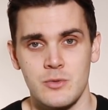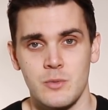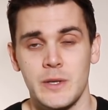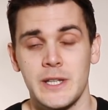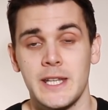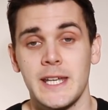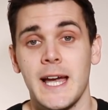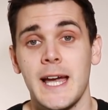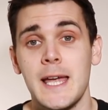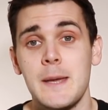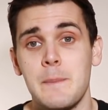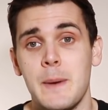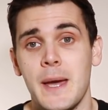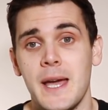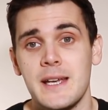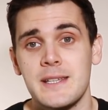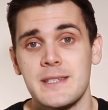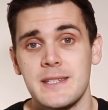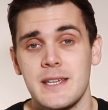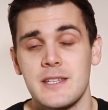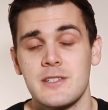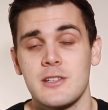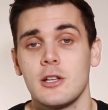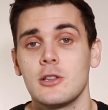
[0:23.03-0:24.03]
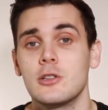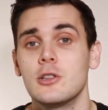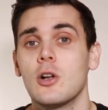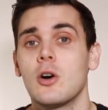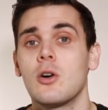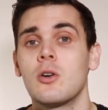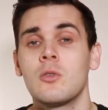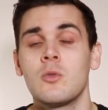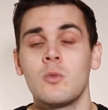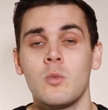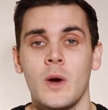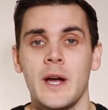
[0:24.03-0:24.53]
where the apex is a
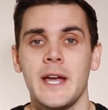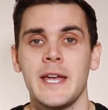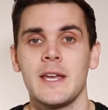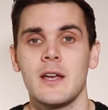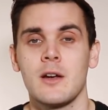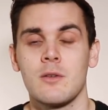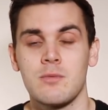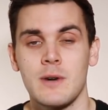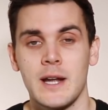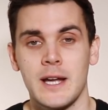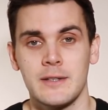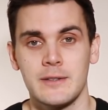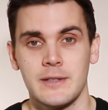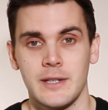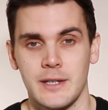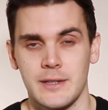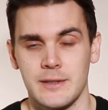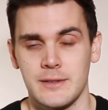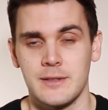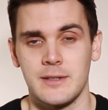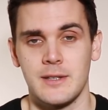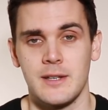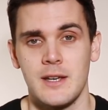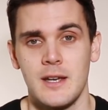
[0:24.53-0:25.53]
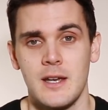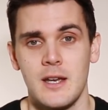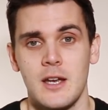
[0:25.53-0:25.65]
long way around it.